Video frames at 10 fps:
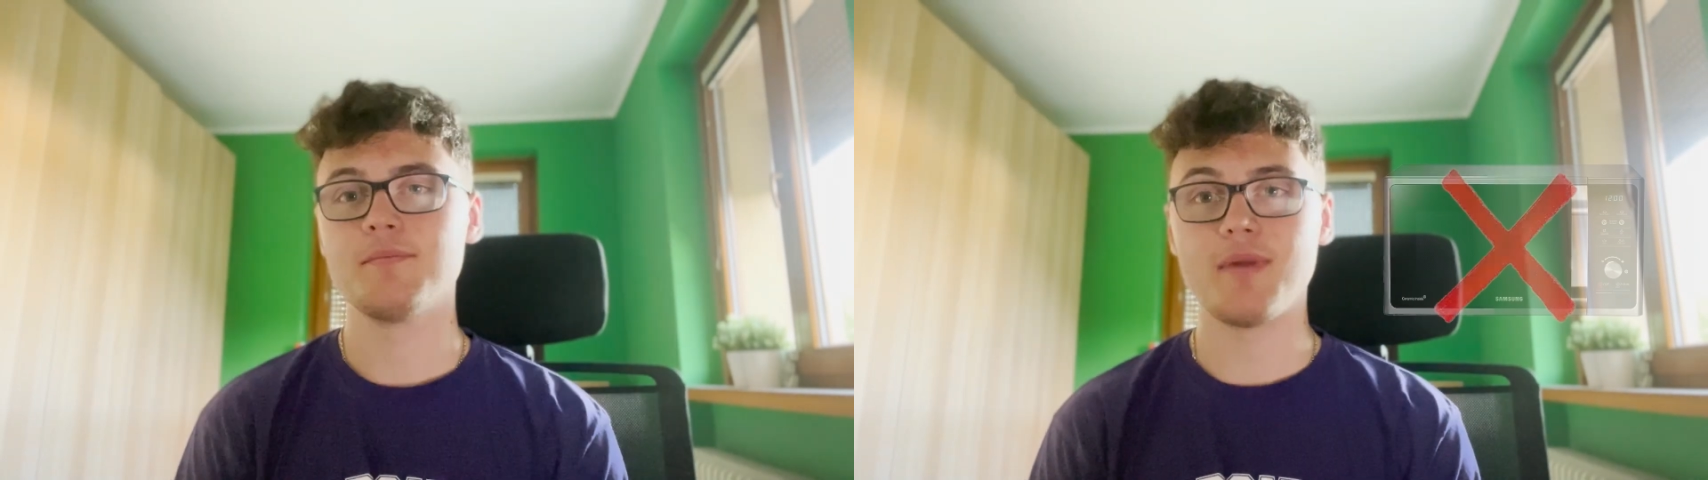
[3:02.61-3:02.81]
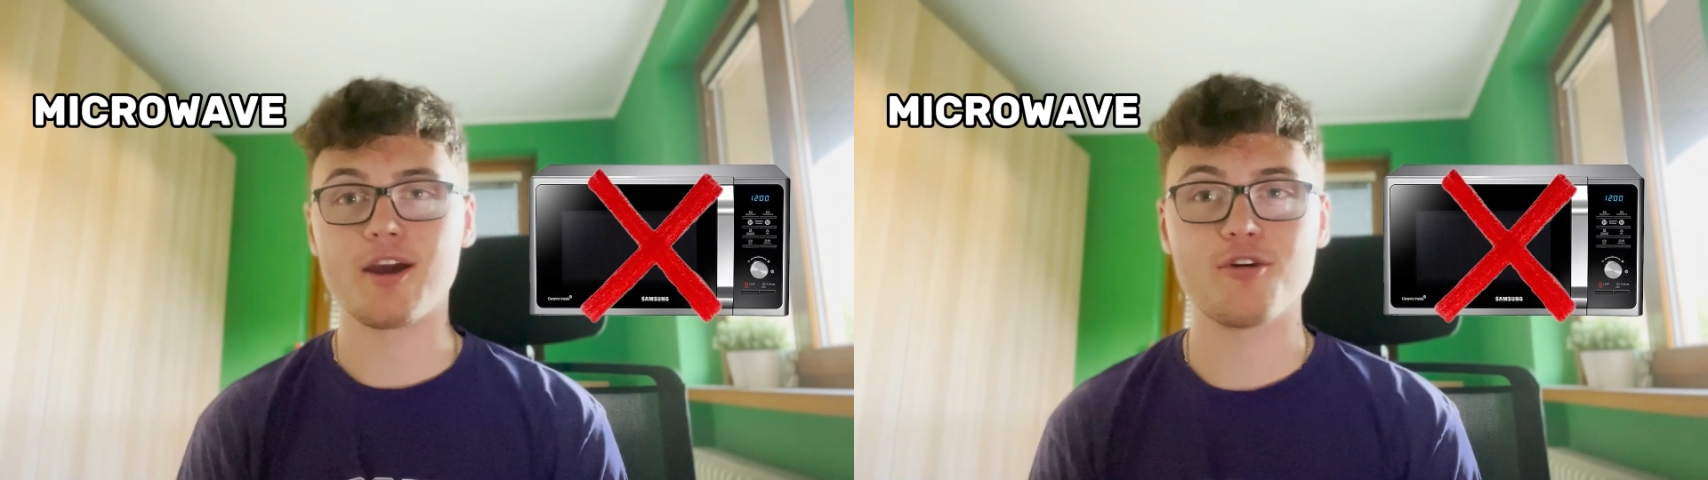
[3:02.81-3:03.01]

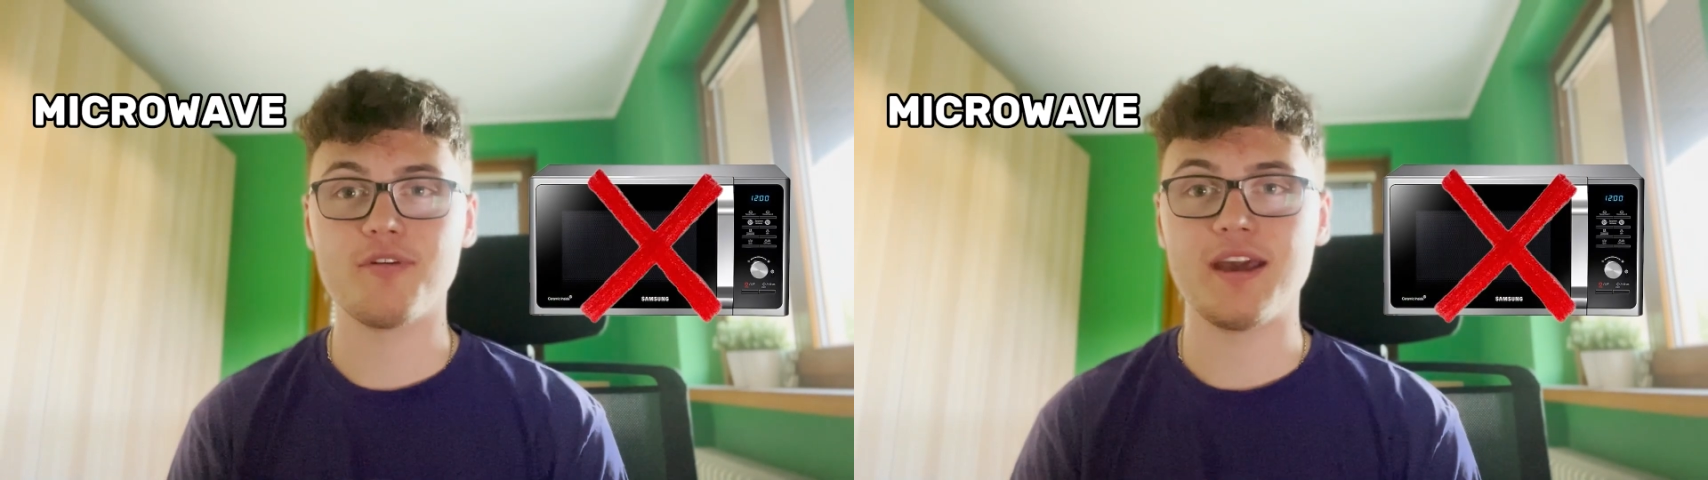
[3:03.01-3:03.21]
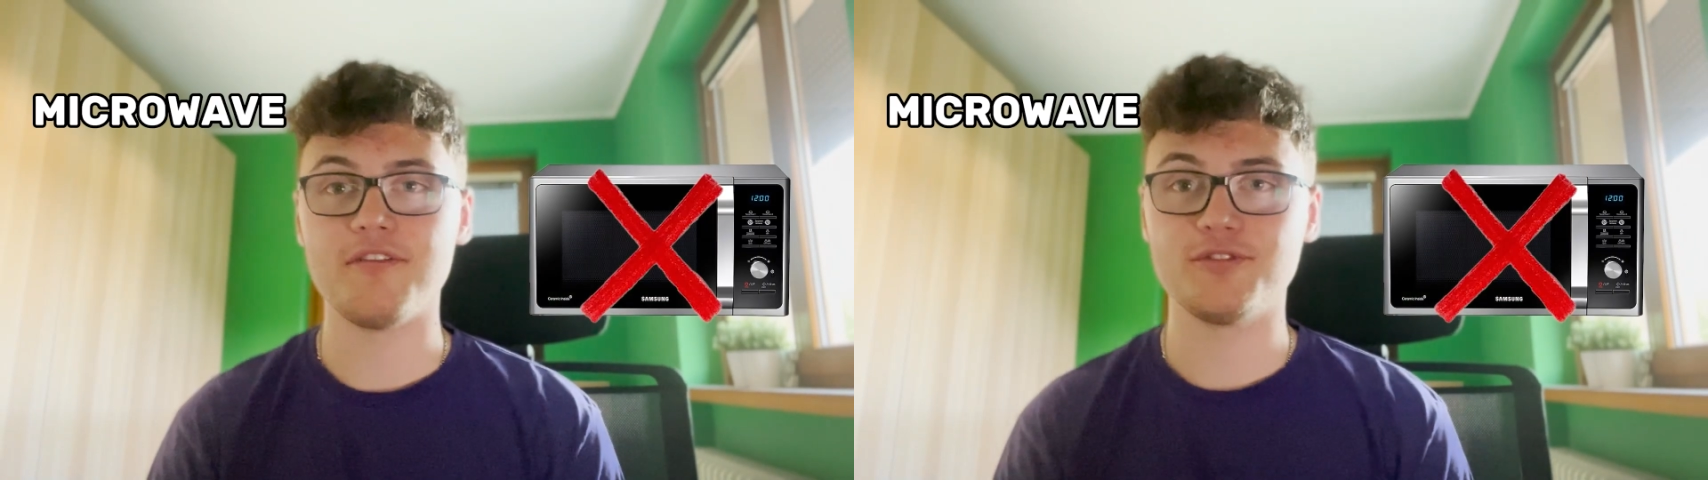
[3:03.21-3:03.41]

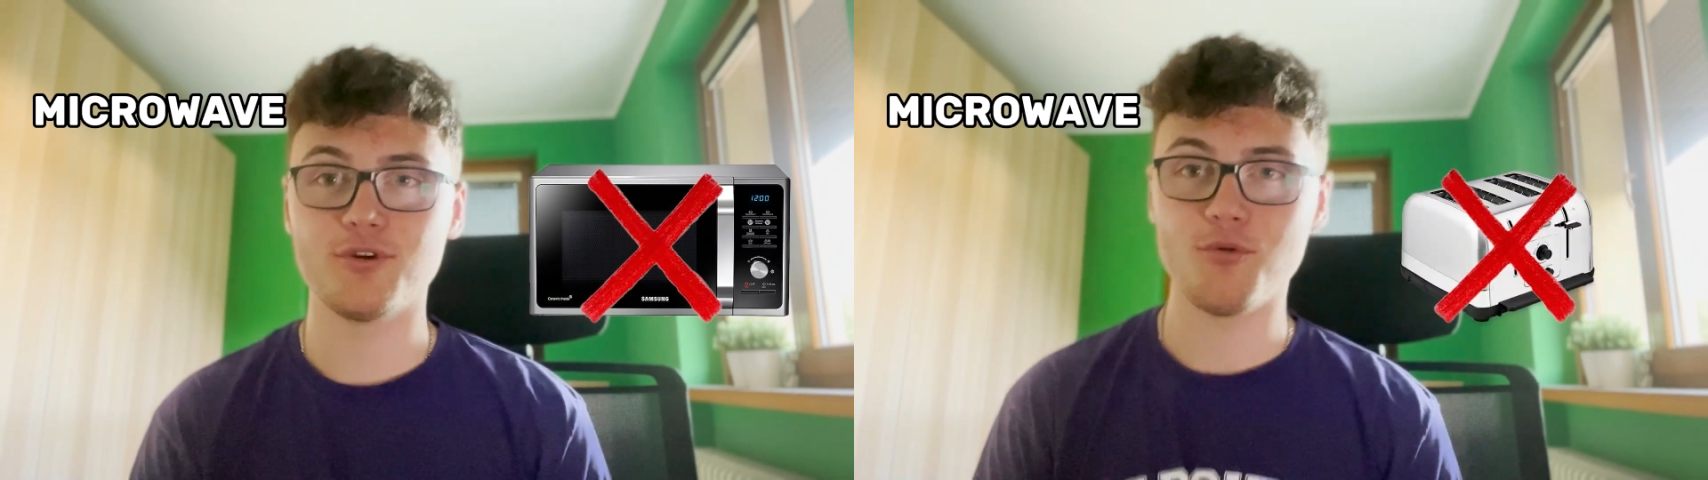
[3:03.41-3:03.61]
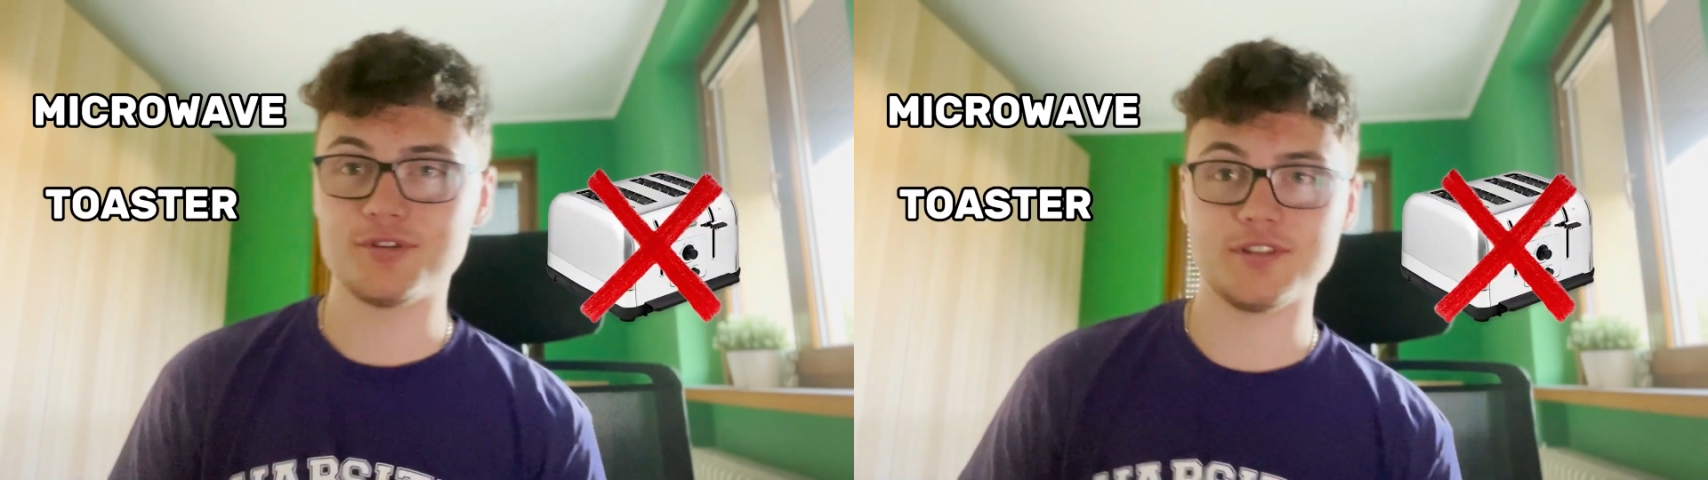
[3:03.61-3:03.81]
microwave,
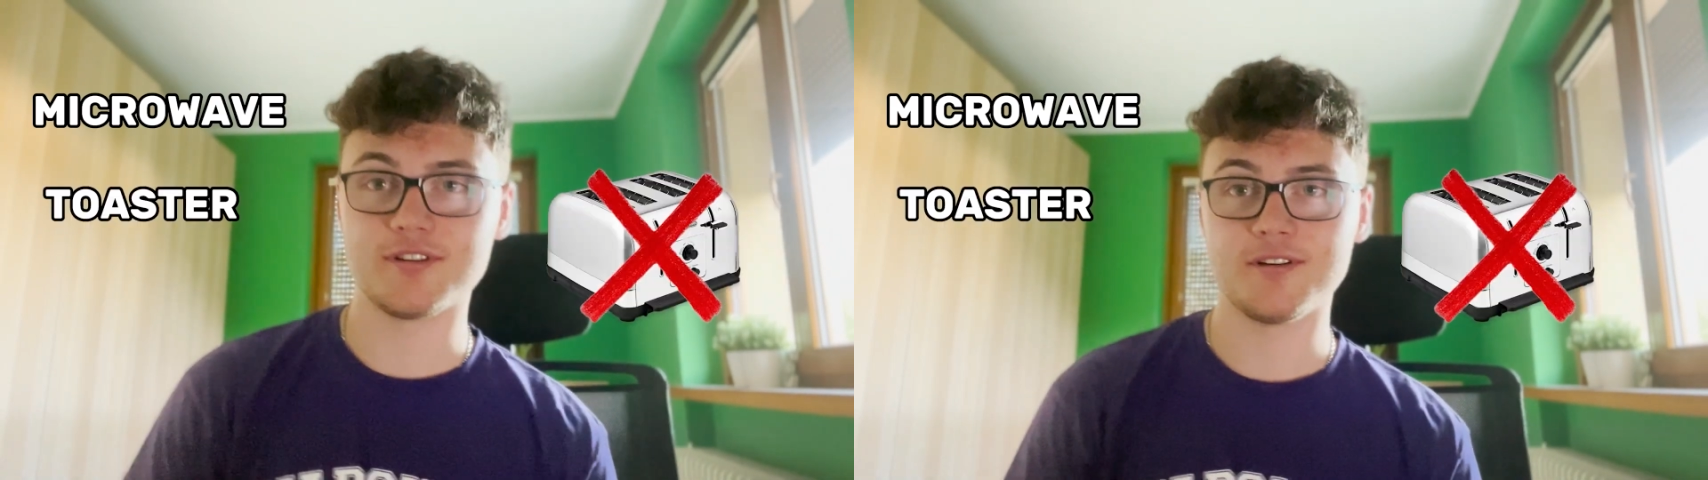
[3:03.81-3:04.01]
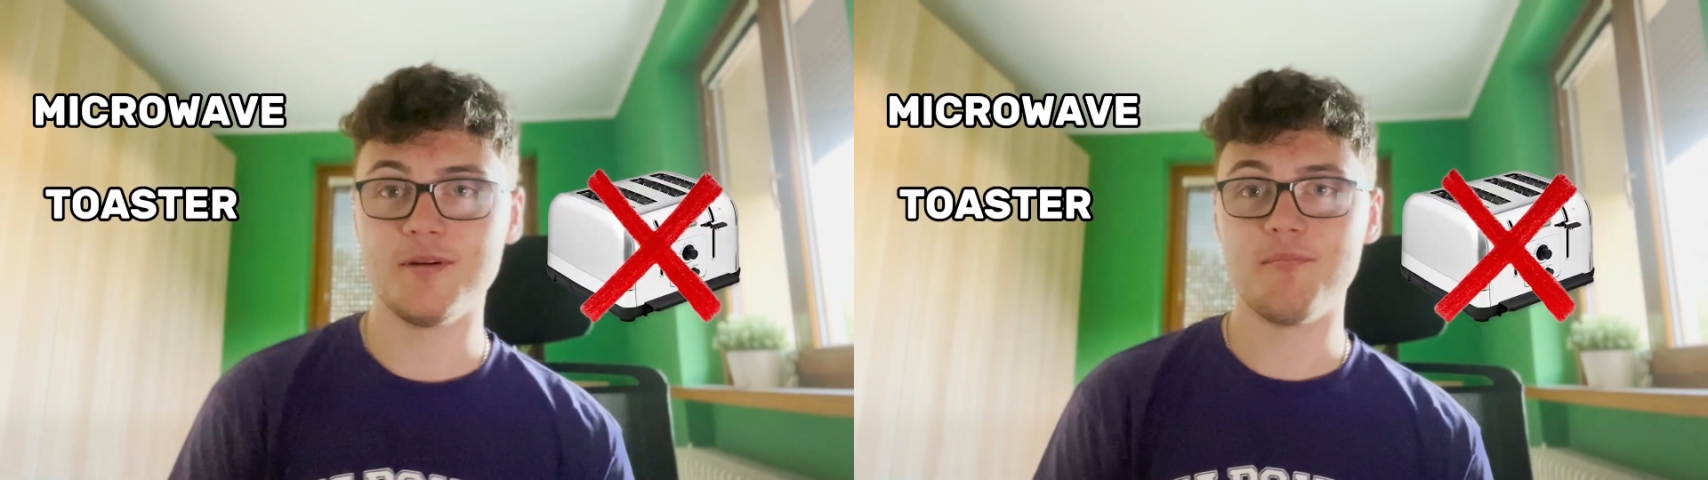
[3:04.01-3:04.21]
toaster,